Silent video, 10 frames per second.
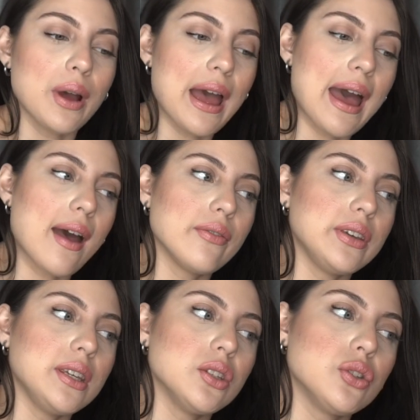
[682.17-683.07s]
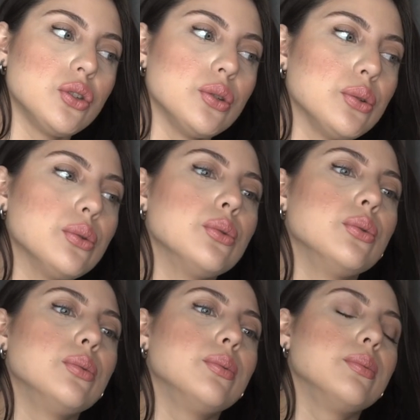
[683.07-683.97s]
having
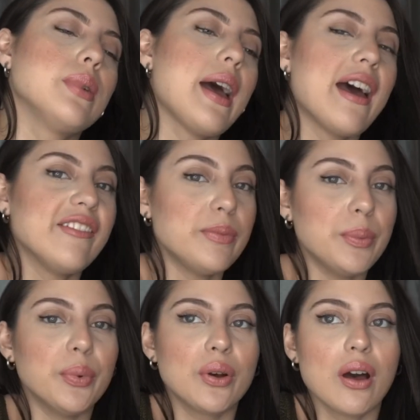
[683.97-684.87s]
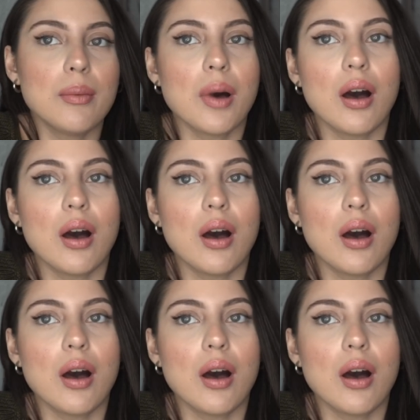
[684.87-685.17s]
to have people come